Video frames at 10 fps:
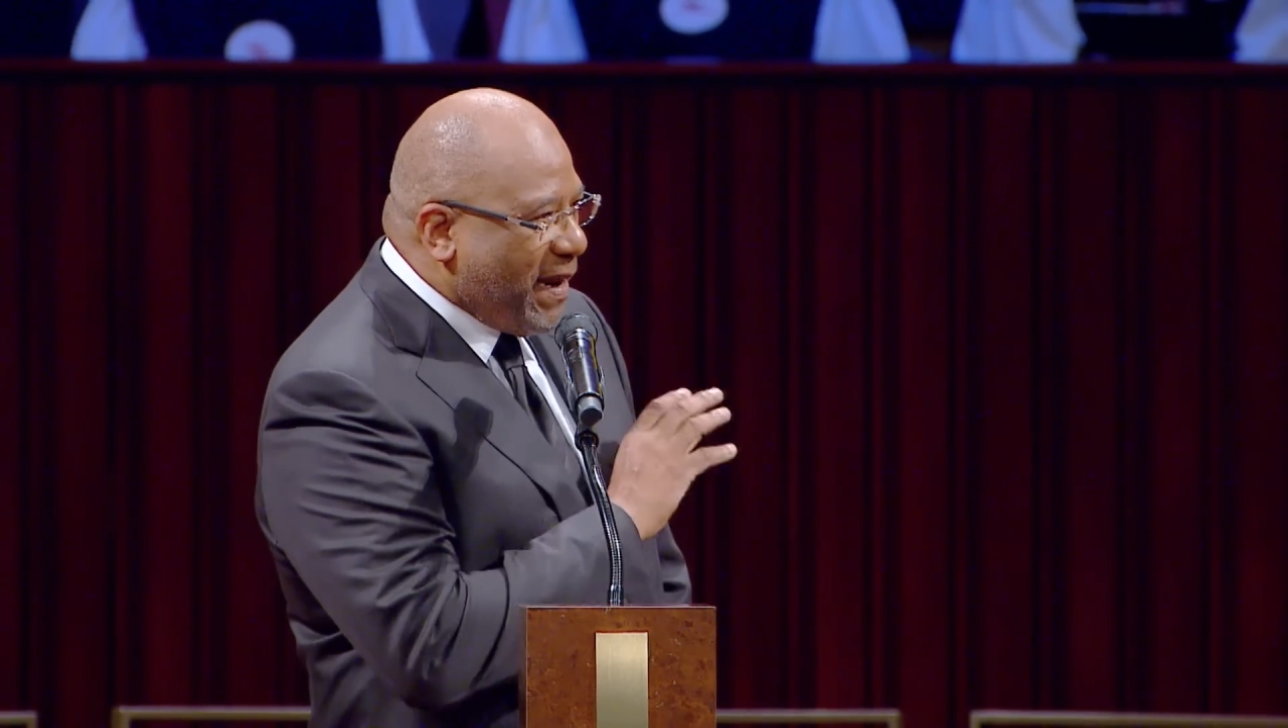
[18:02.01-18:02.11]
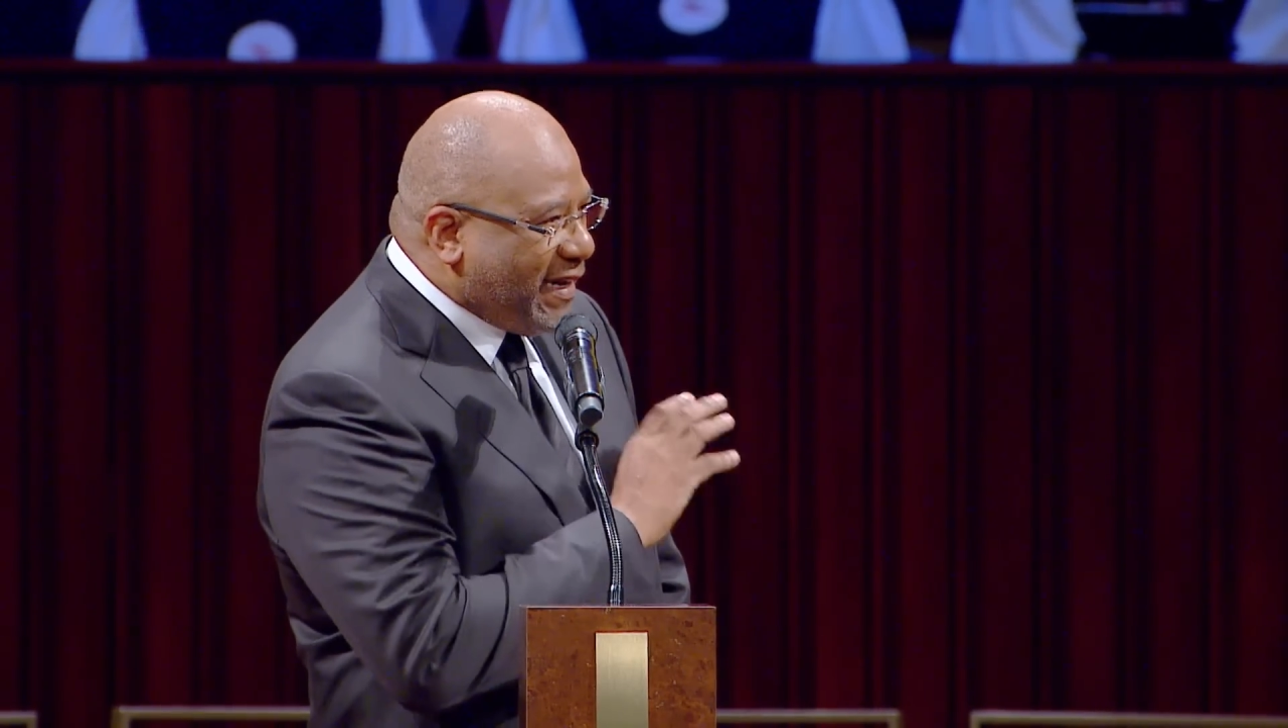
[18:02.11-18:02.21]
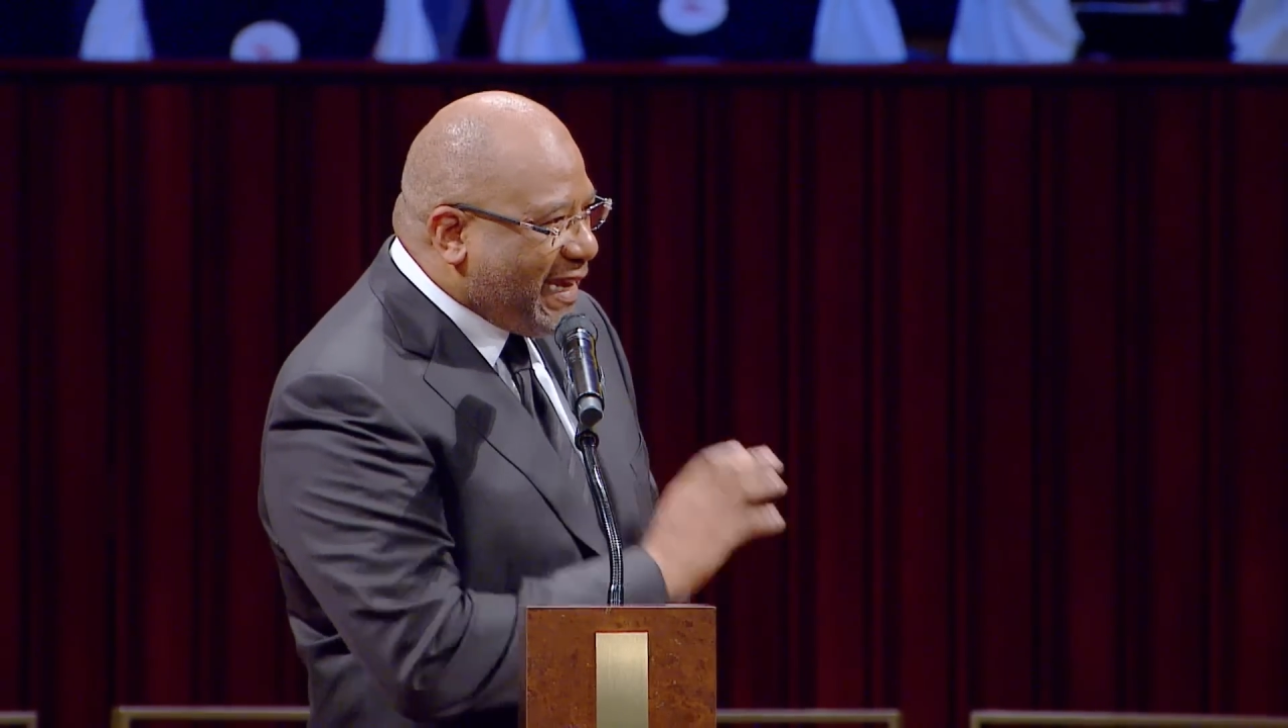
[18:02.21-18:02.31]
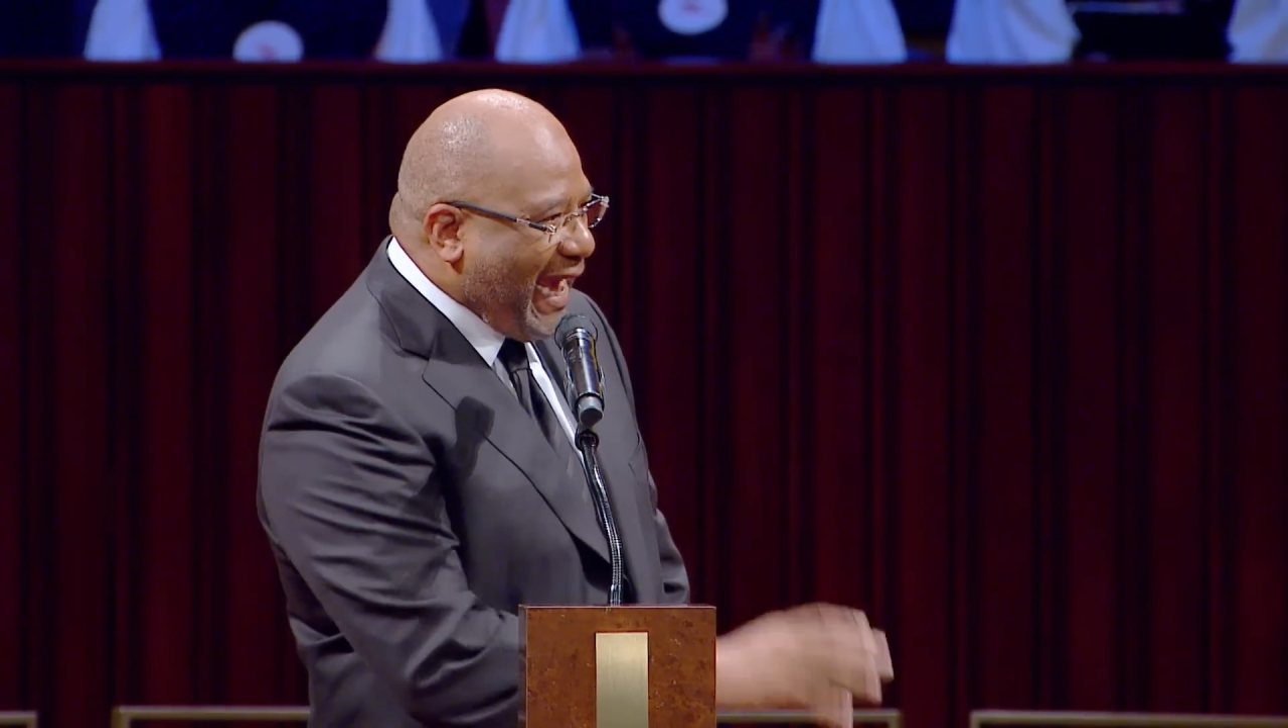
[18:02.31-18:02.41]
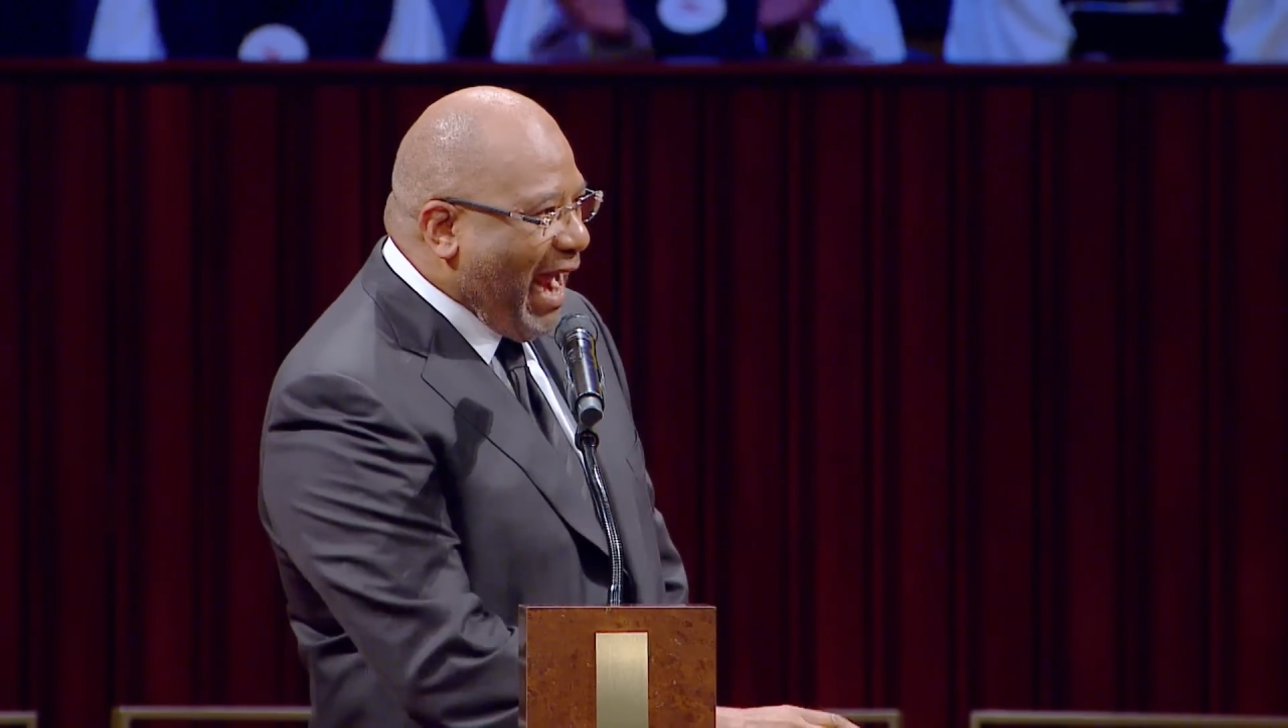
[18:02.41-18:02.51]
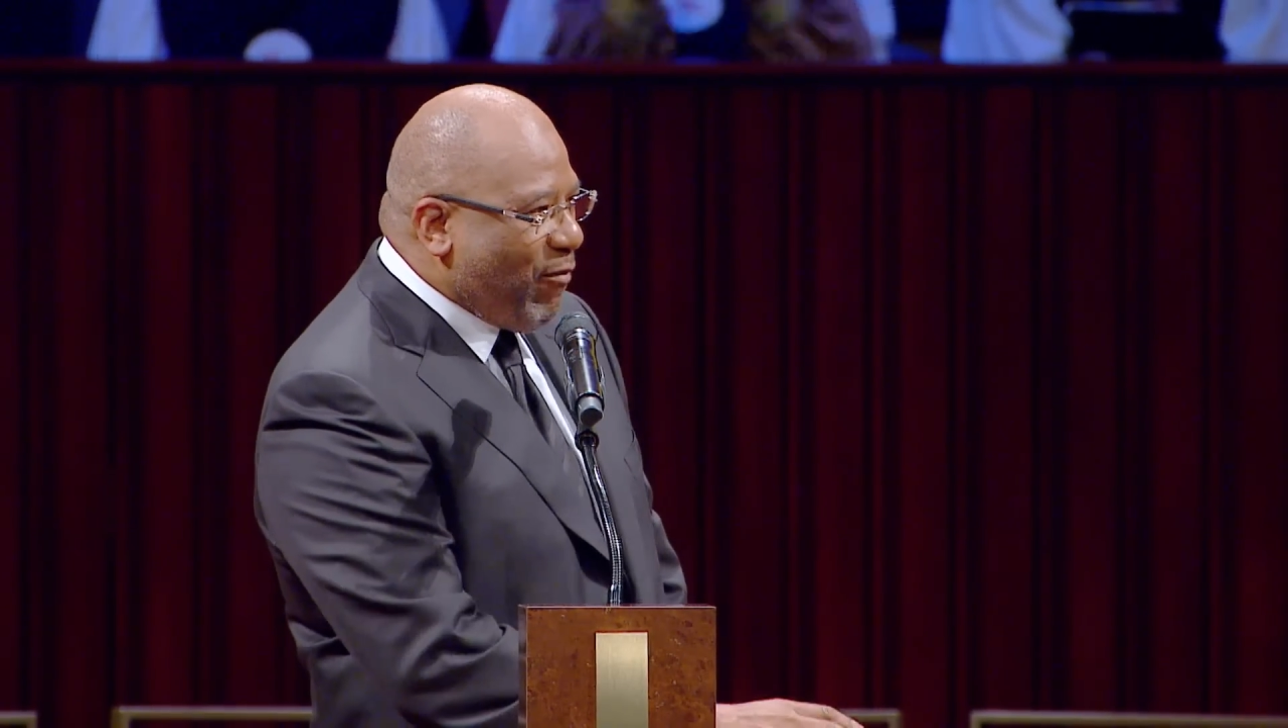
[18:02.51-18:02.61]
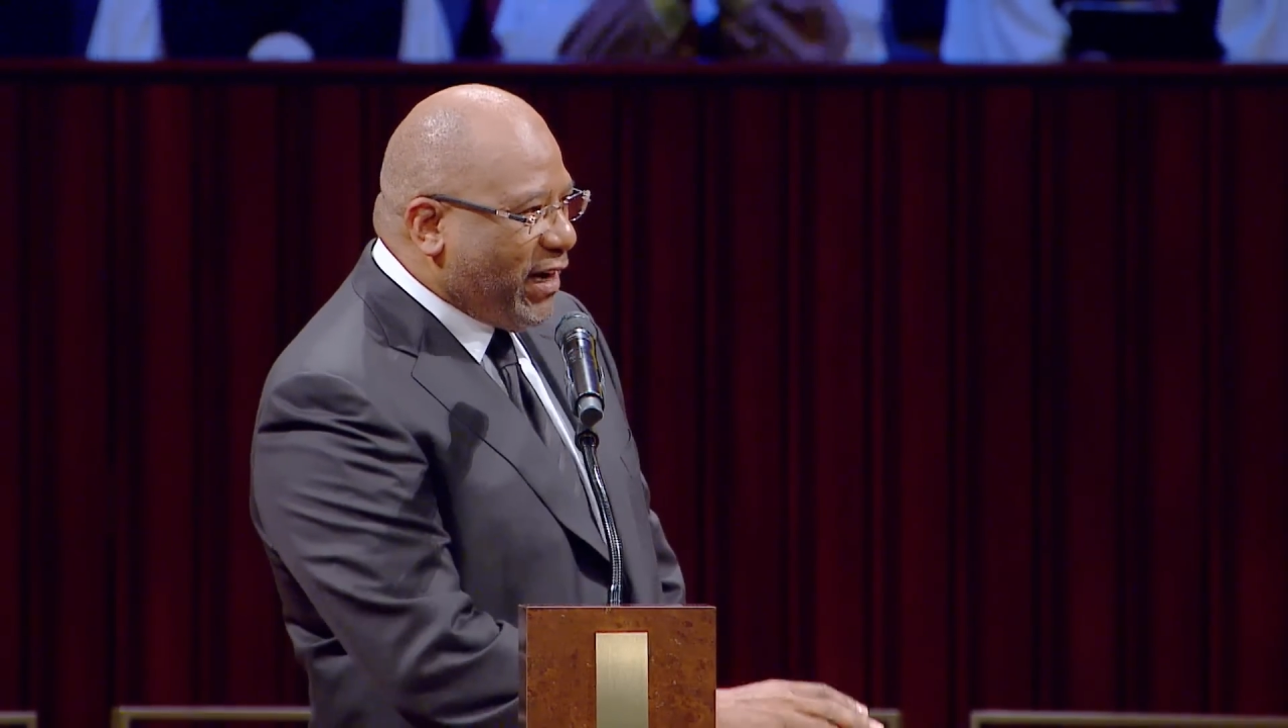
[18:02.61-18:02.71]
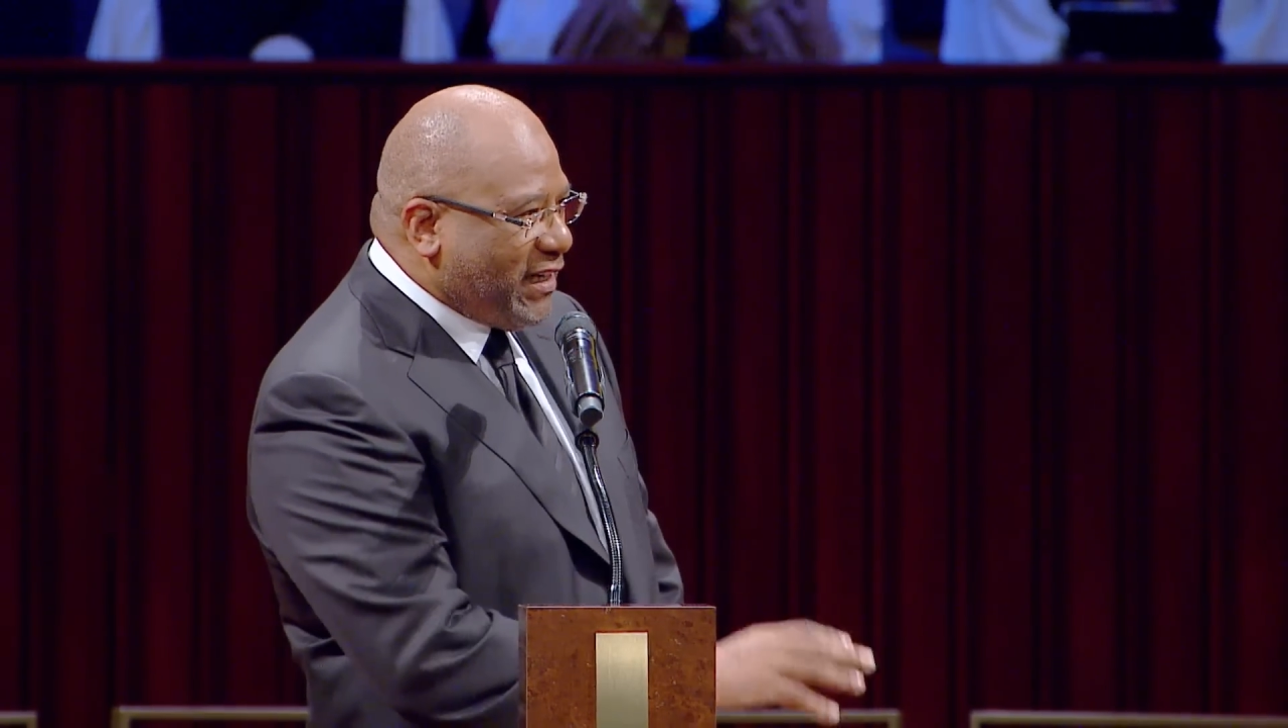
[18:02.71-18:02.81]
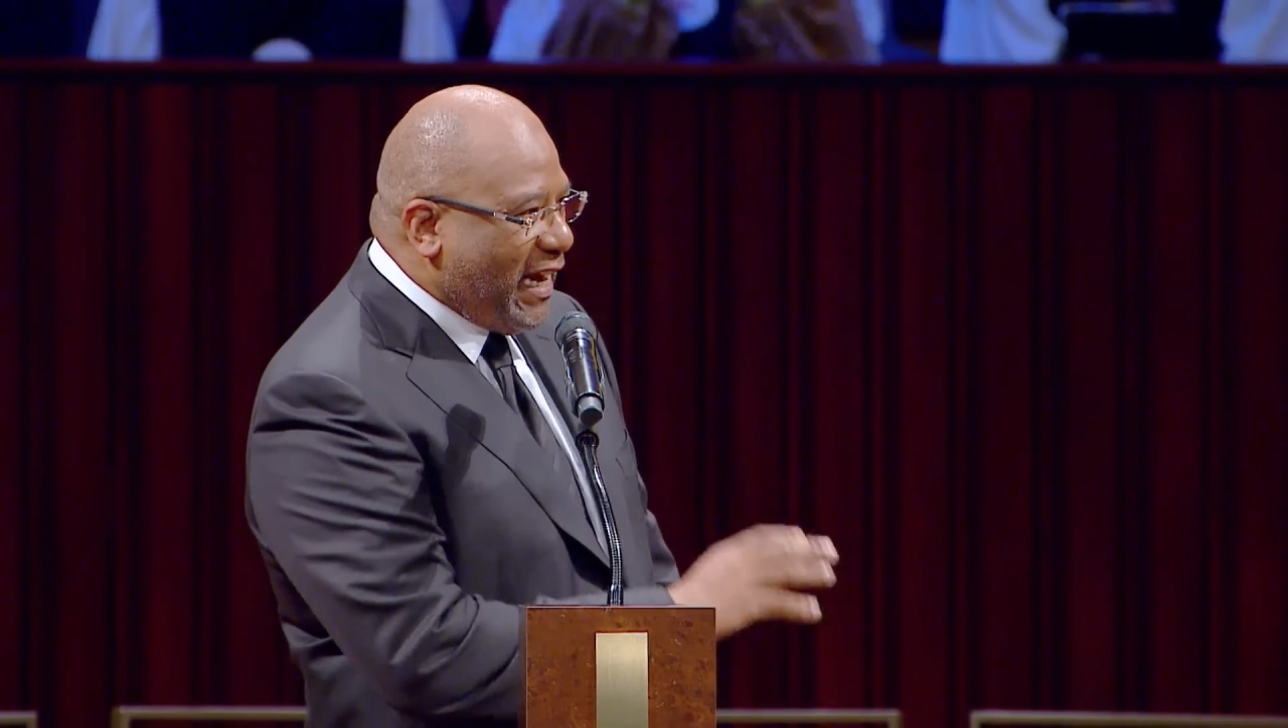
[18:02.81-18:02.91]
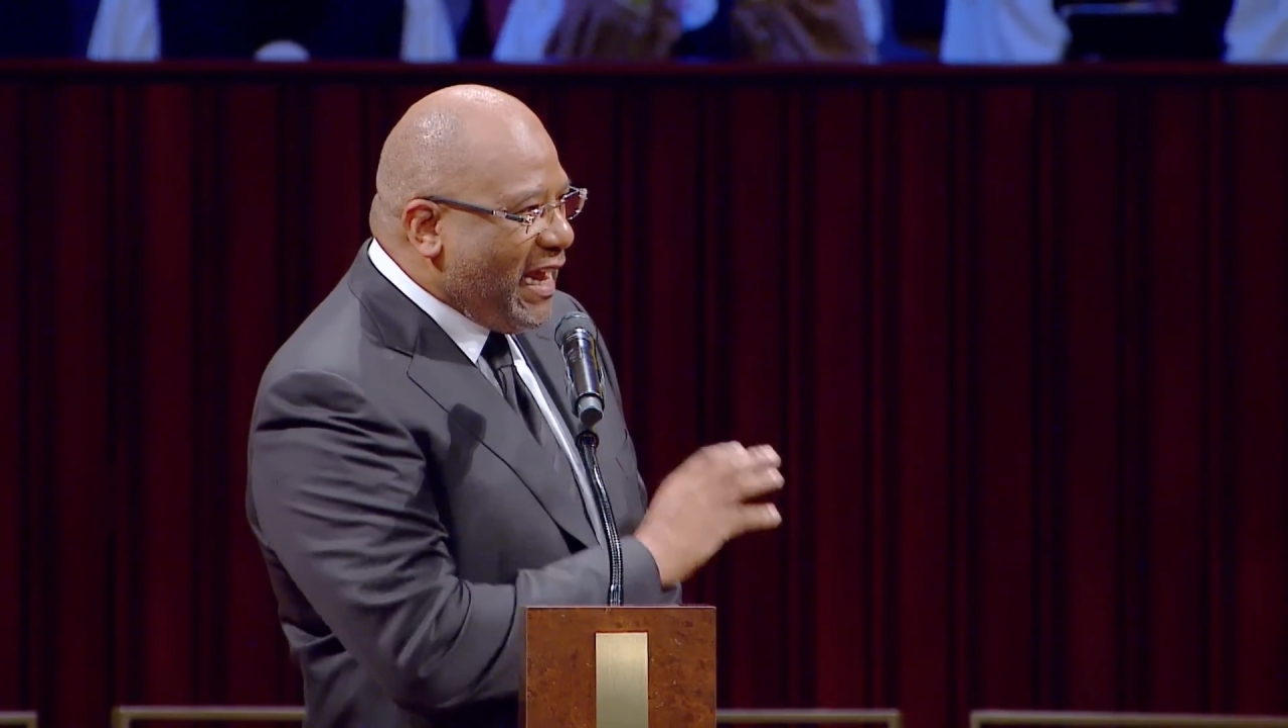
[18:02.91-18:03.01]
and
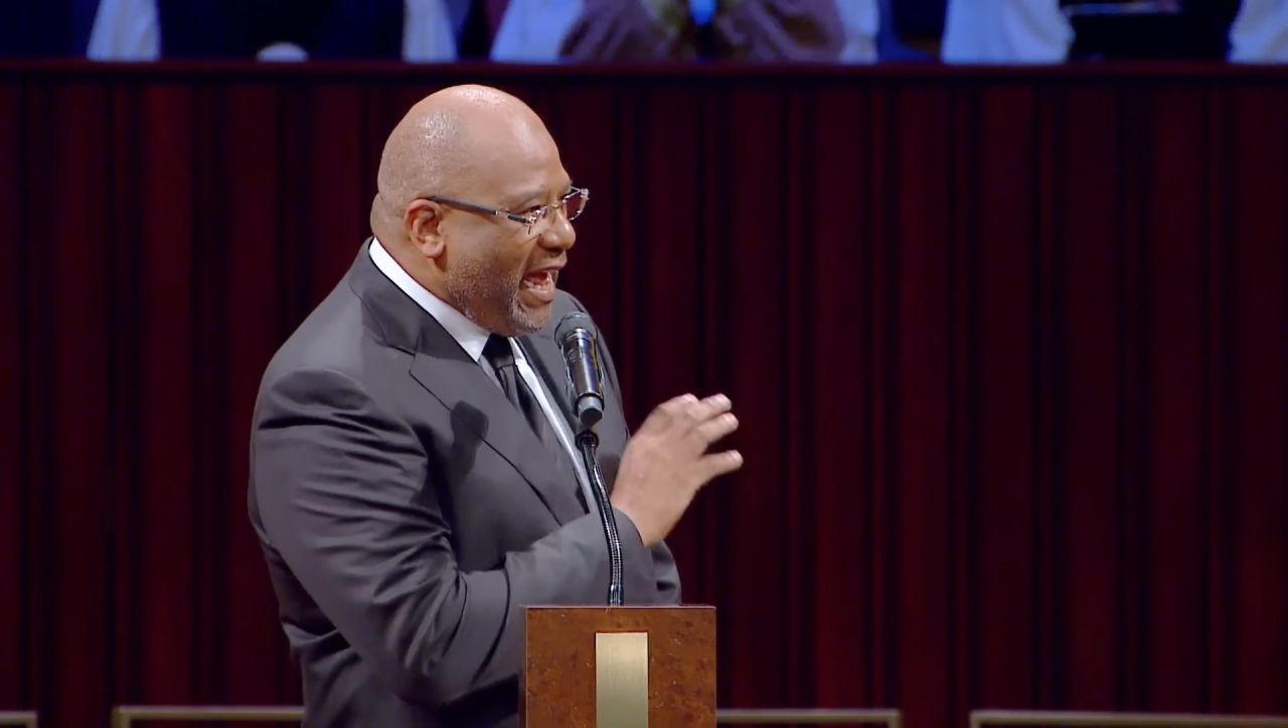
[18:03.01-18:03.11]
character.